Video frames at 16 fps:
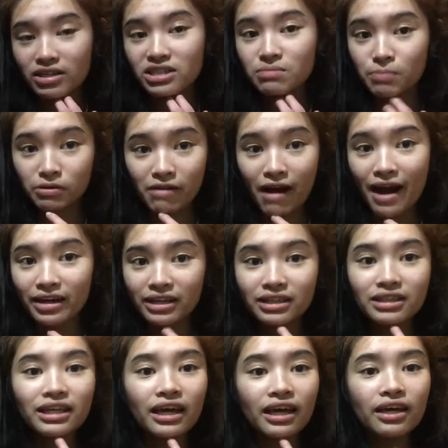
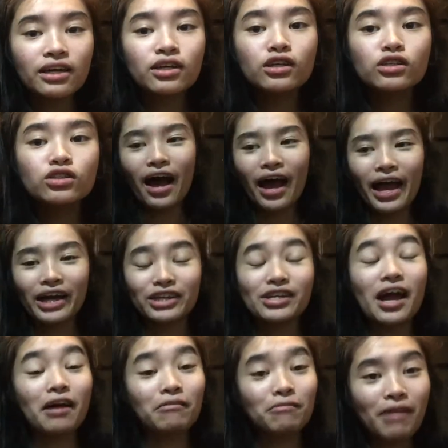sporadically.
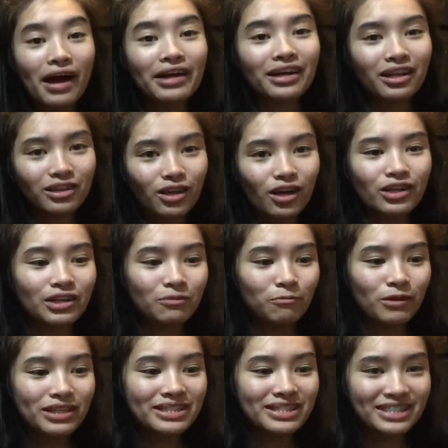I write a lot in
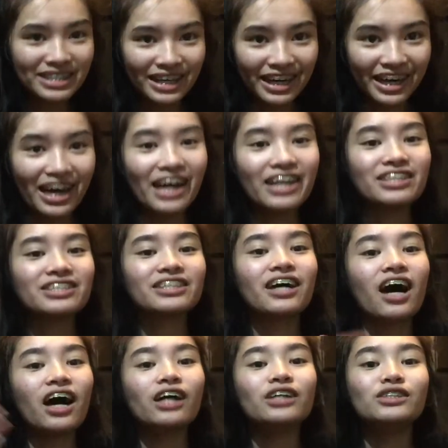one sitting. I just
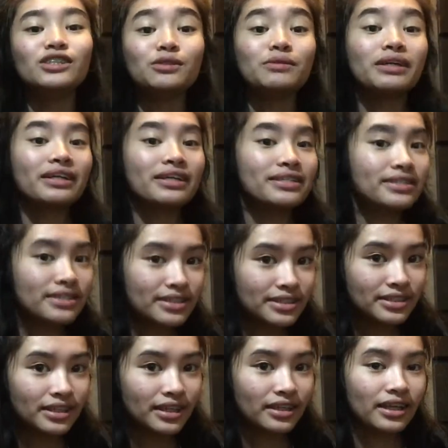can't do it
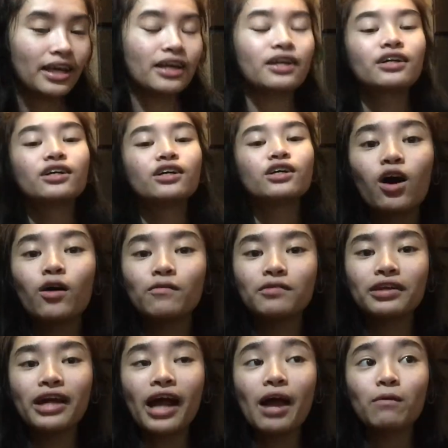consistently.
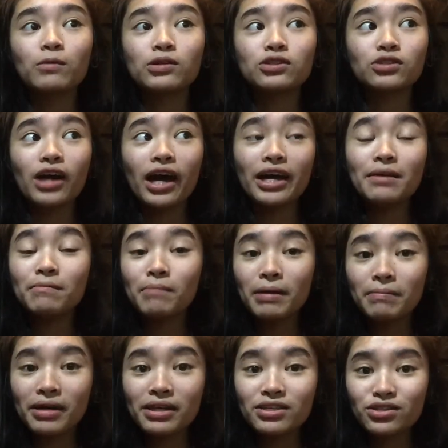Hopefully I will try my
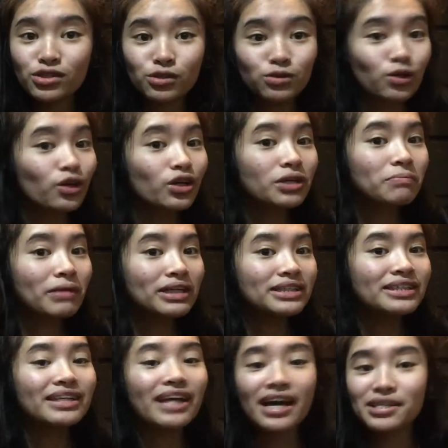best to
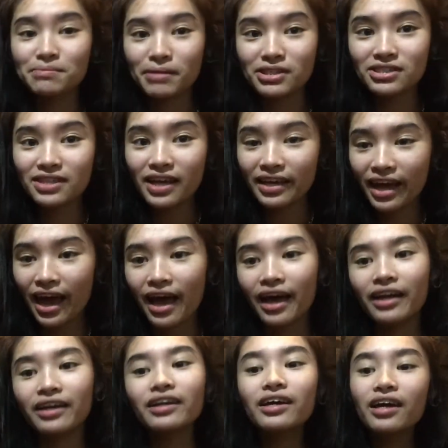document it as much as I
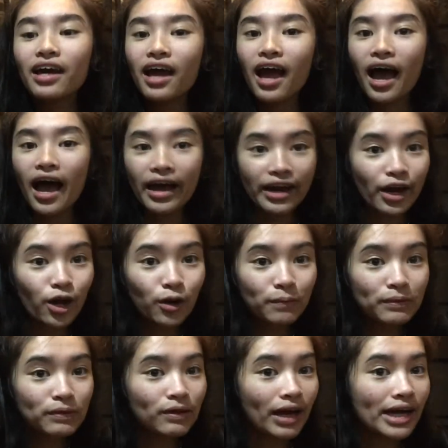can, and I hope
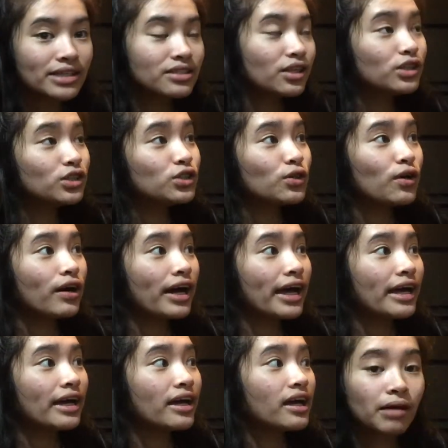you guys
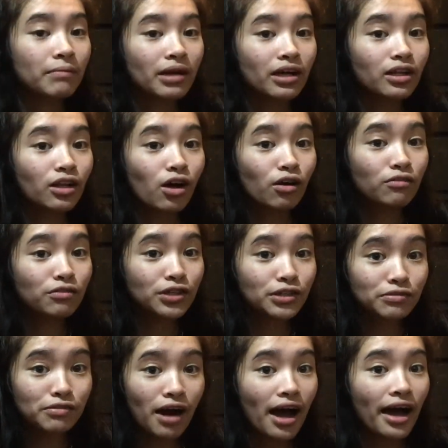enjoy coming along for
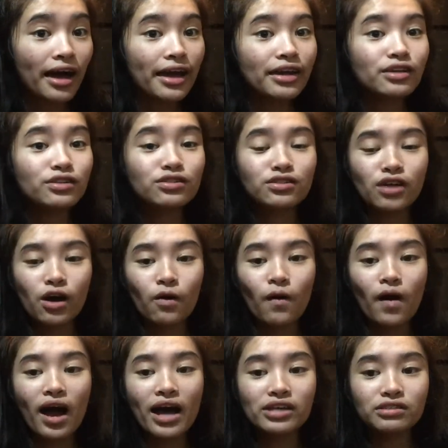the ride.
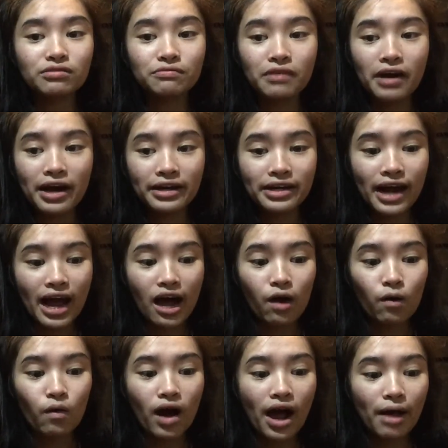So as of right
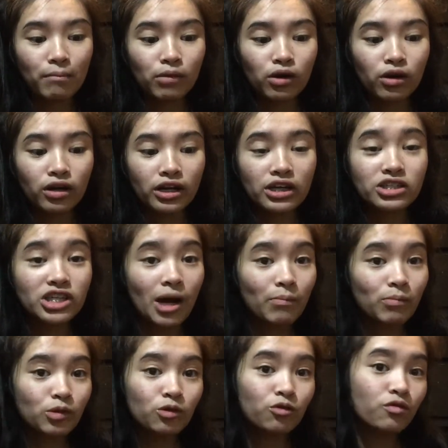now, I'm on
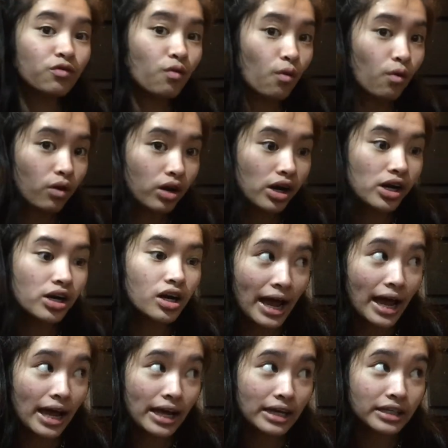chapter 4,
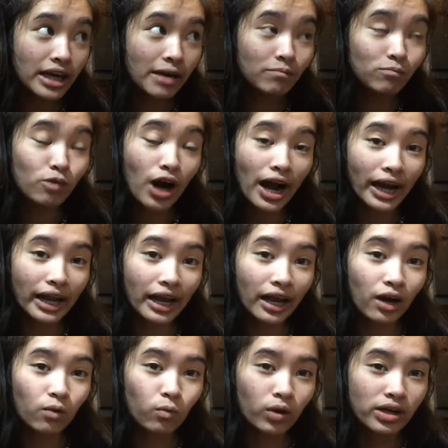and I'm writing
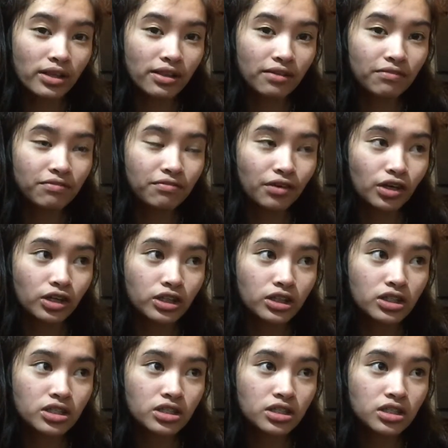one of the
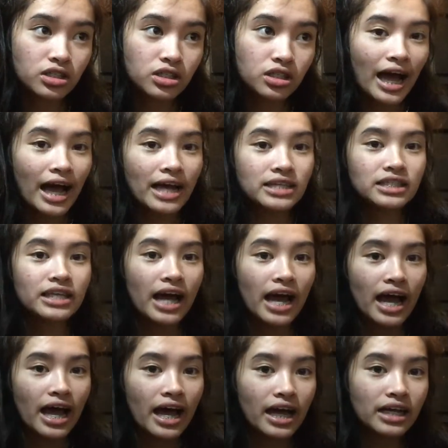first
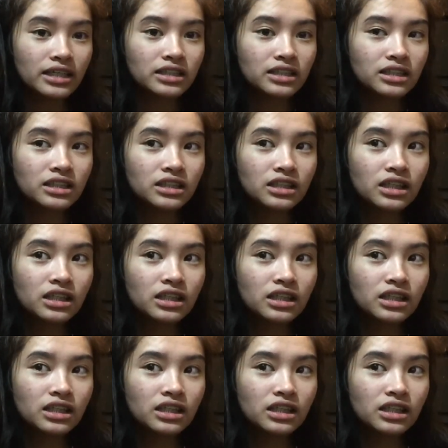hand-to-hand